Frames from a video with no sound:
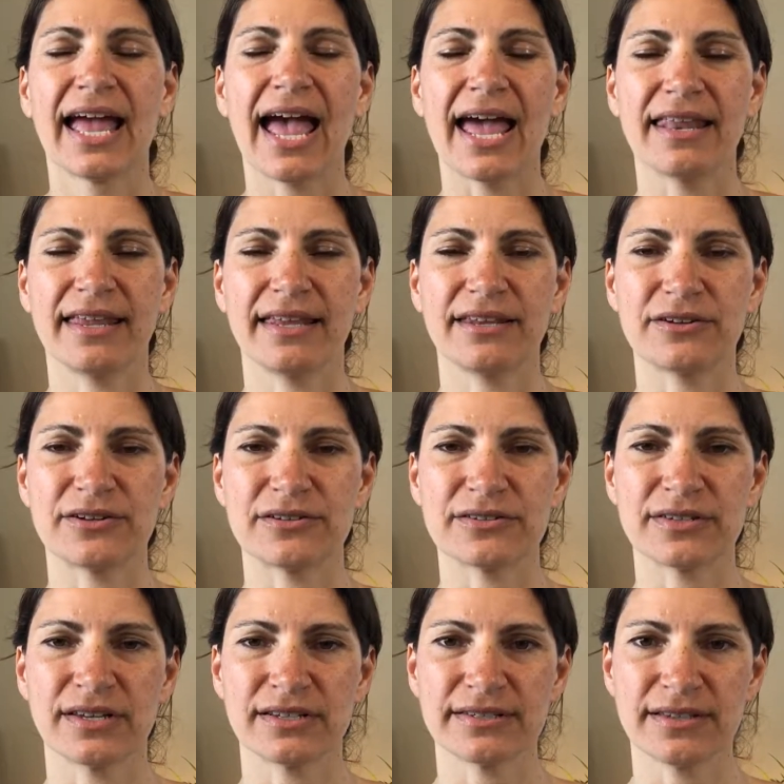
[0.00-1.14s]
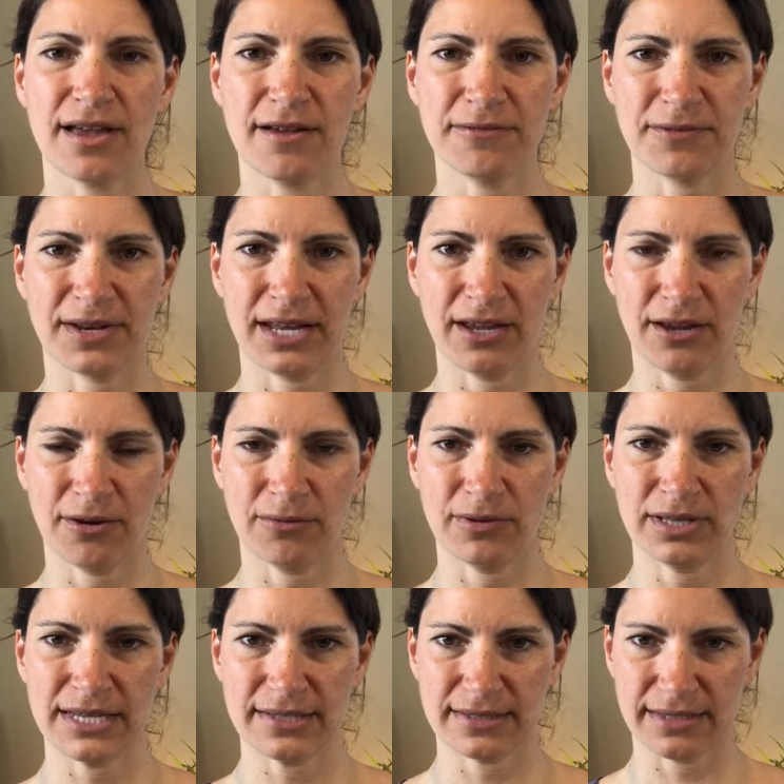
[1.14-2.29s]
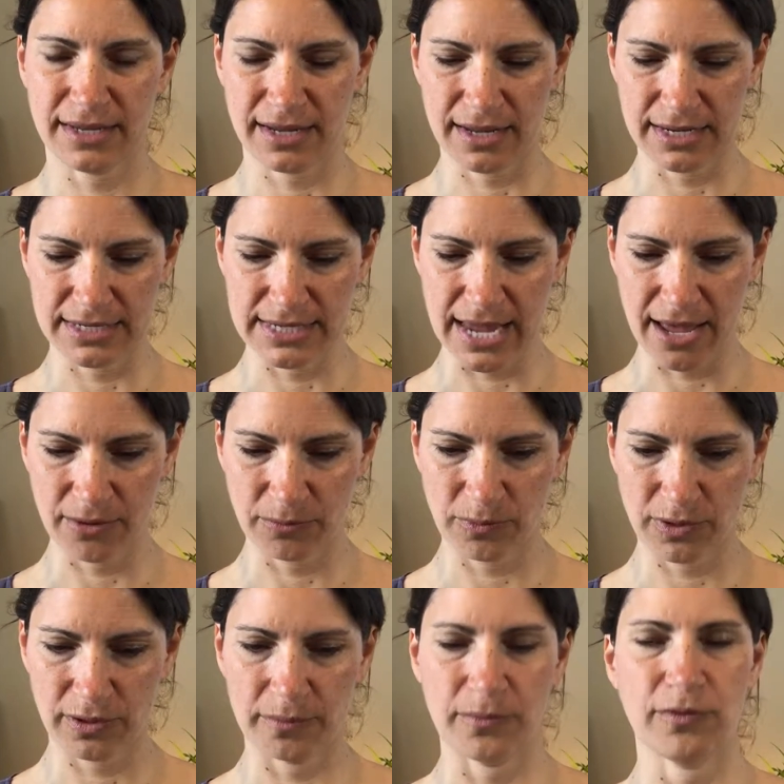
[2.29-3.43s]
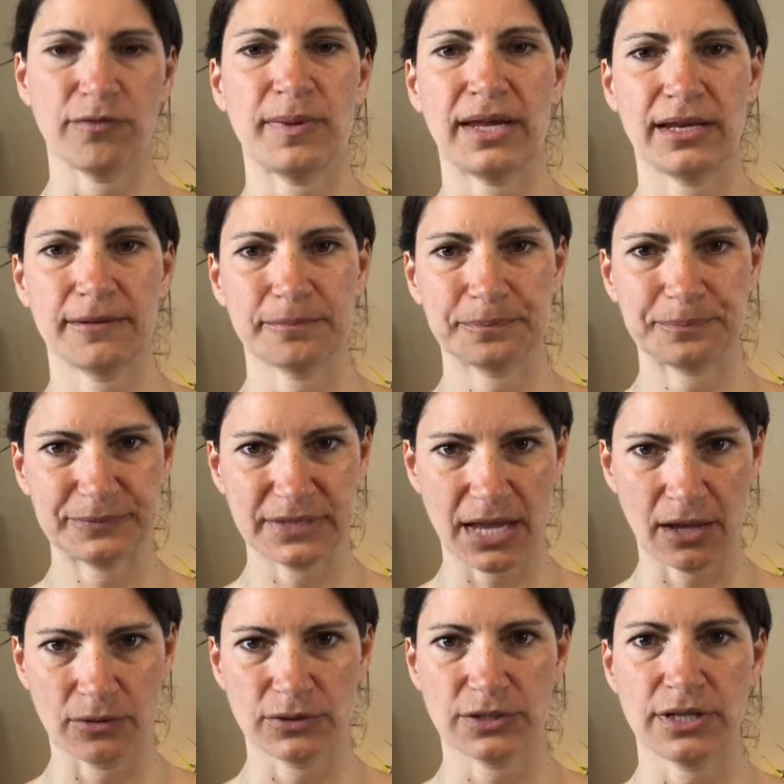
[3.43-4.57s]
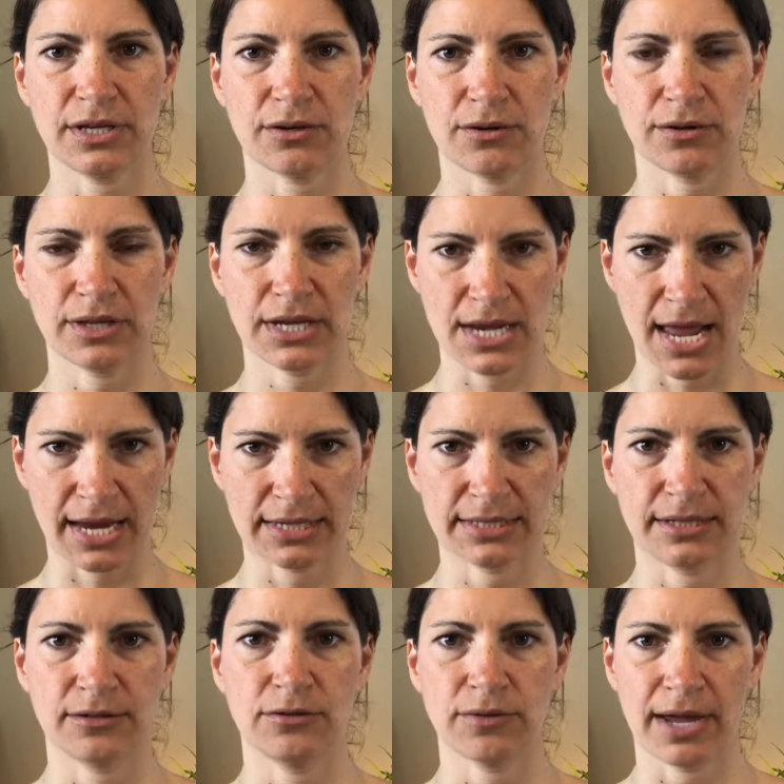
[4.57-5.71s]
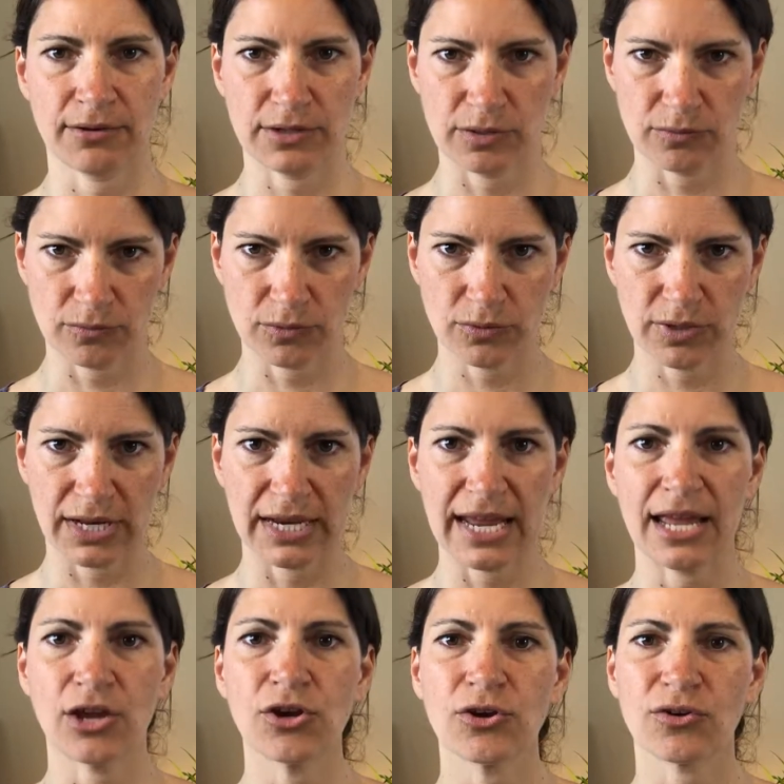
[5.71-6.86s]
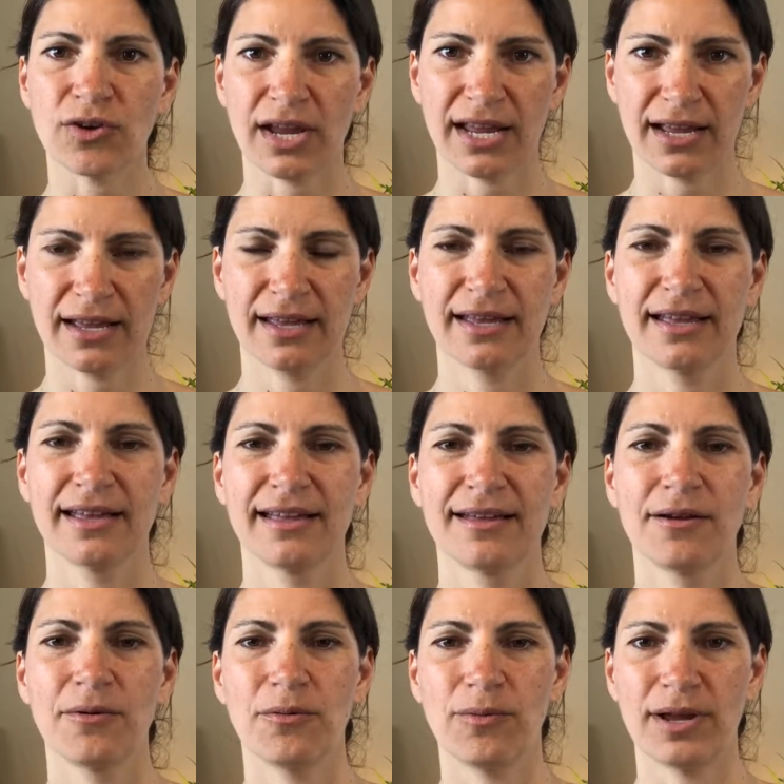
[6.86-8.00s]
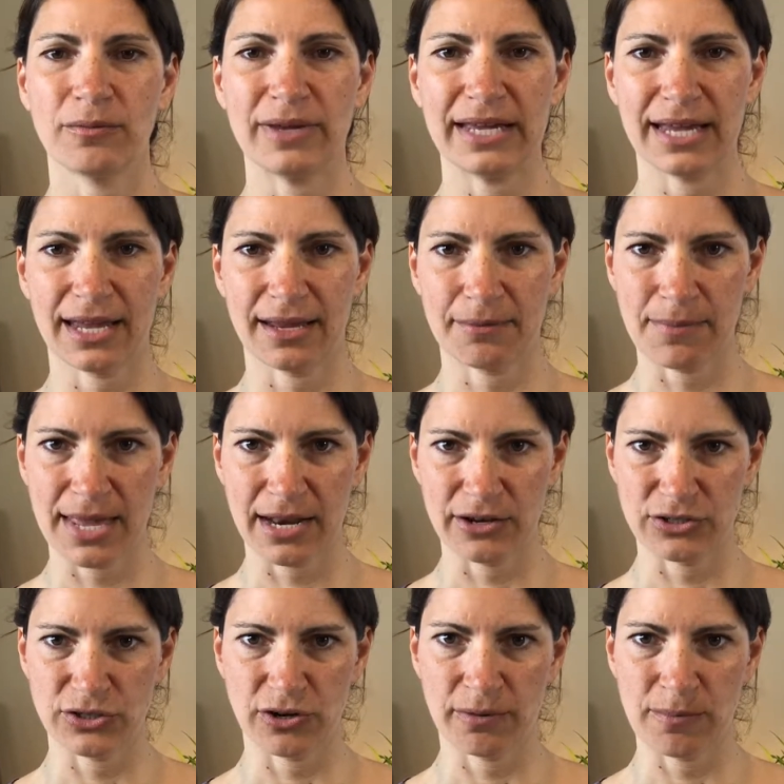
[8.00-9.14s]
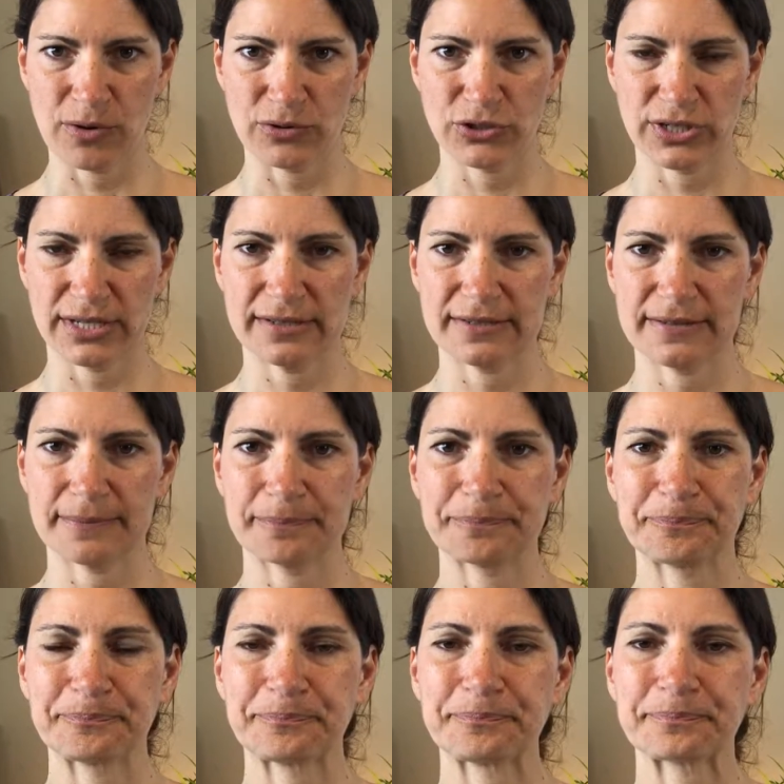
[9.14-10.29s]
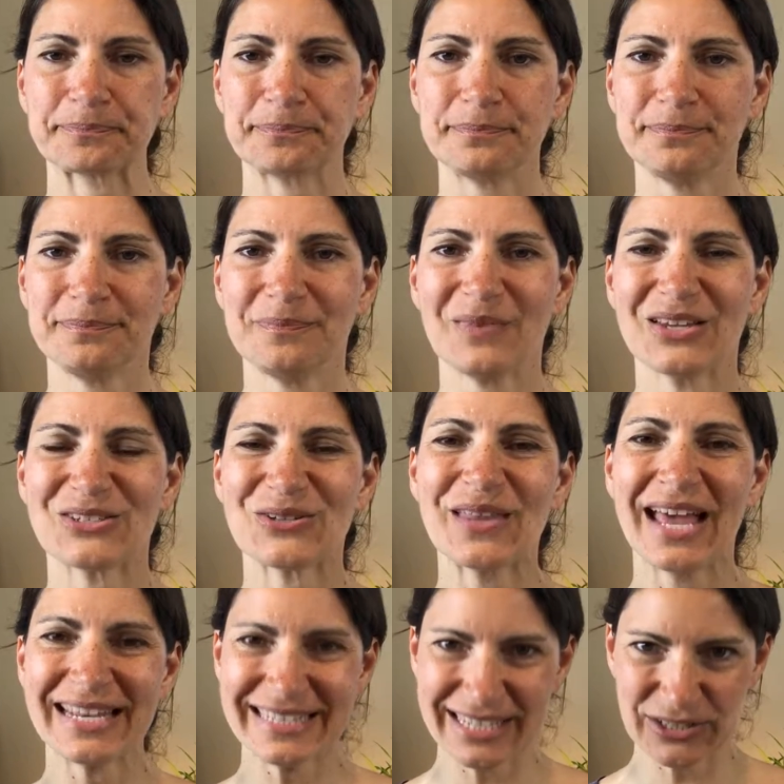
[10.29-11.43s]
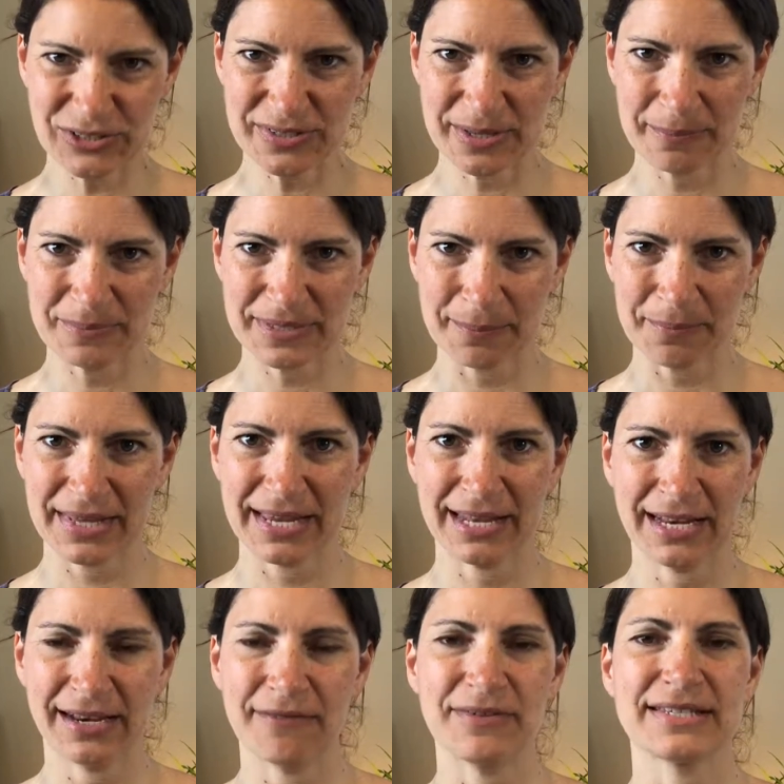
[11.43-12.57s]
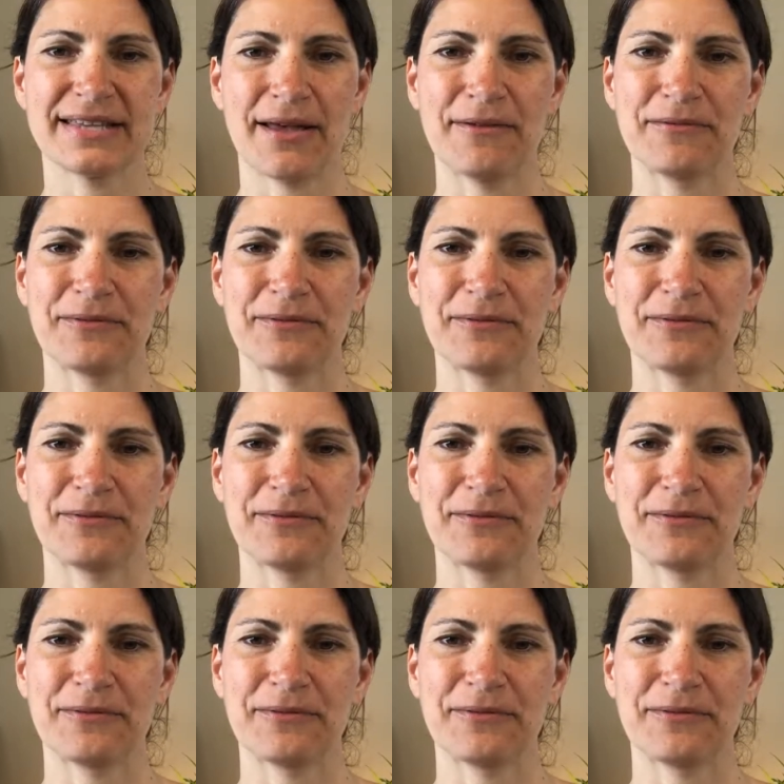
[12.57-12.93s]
And then there's a softening, a releasing, a downward movement, down to the earth, connected, grounded, rooted, anchoring, when we can manage our emotions. So that teaches them something in and of itself.